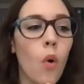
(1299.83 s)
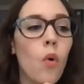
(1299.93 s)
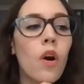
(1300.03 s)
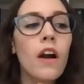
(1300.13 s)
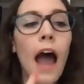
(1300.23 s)

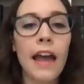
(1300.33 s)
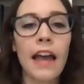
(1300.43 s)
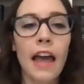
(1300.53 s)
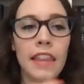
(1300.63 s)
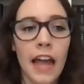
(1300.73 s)
Or
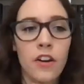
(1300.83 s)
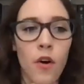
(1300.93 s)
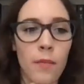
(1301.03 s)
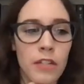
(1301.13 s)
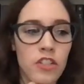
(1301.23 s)
I
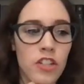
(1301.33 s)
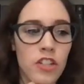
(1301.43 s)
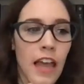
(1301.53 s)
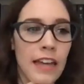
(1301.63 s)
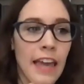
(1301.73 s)
know I
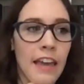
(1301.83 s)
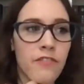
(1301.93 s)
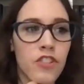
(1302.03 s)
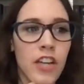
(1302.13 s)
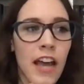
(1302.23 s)
mentioned, like,
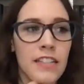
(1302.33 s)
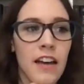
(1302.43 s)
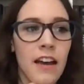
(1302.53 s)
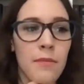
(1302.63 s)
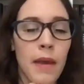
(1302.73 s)
if she had
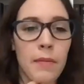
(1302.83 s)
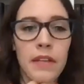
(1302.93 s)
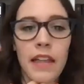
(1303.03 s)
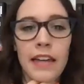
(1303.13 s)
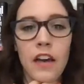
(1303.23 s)
done
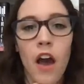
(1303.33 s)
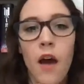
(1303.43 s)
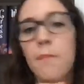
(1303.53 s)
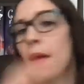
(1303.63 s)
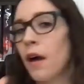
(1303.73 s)
maybe like
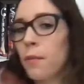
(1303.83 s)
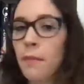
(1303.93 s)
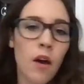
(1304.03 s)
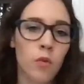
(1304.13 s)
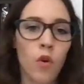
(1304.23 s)
a
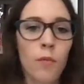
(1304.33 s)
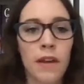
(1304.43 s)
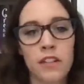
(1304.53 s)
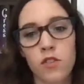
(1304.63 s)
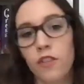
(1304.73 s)
male
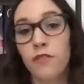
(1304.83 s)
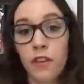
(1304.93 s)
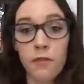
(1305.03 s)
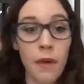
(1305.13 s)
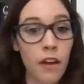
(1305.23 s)
romance or a
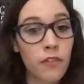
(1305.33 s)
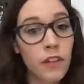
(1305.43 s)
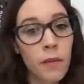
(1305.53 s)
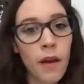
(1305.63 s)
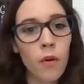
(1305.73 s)
female
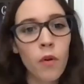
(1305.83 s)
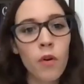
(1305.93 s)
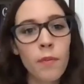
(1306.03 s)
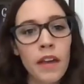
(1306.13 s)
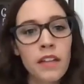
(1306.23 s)

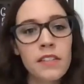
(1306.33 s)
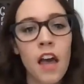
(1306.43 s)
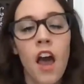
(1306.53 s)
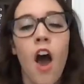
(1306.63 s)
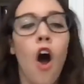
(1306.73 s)

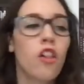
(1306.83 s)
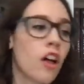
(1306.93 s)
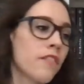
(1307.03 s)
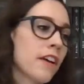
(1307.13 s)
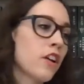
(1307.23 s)
romance, a
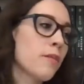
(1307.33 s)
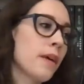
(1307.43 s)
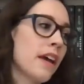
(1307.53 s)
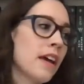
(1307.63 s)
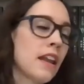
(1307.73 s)
lot of it could
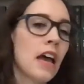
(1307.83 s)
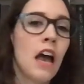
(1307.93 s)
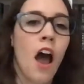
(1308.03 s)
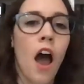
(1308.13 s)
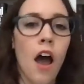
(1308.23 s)
have
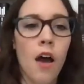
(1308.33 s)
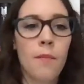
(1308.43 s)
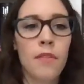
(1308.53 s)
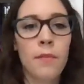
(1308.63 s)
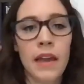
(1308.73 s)
been
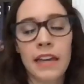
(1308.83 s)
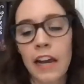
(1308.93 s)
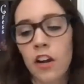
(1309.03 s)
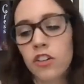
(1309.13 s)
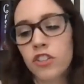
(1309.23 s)
the main
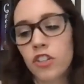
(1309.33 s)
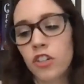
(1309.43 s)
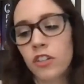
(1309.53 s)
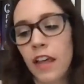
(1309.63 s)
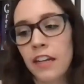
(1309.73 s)

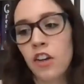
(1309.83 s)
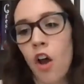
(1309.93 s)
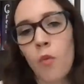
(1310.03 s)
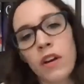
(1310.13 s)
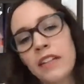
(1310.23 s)
character like
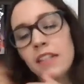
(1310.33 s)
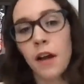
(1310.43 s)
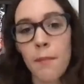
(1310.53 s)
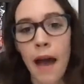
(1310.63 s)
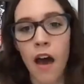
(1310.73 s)
not wanting
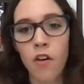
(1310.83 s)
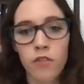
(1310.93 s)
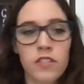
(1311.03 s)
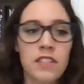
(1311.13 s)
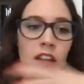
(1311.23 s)
to come
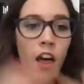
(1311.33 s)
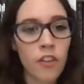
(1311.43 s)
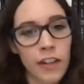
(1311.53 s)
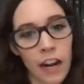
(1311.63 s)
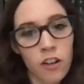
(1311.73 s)
out versus the
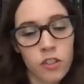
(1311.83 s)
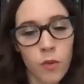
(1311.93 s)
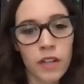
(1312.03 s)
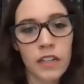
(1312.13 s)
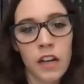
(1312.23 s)
other
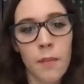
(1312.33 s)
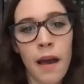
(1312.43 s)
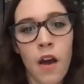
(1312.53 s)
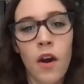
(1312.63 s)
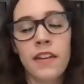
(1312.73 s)
character wanting to
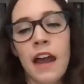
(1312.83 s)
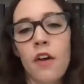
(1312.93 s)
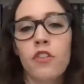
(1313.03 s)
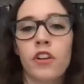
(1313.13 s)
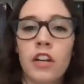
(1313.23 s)
come out, and
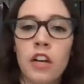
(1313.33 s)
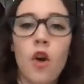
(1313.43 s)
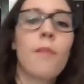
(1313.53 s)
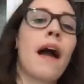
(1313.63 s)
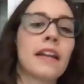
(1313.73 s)
now they're going
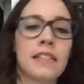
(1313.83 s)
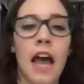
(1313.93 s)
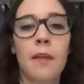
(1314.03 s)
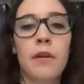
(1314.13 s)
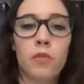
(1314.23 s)
to go back in
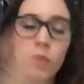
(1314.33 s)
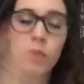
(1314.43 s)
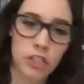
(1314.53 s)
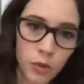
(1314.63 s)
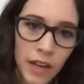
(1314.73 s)
time and
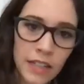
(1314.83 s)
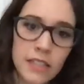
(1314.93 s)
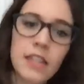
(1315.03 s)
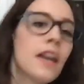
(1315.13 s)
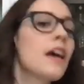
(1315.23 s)
redo it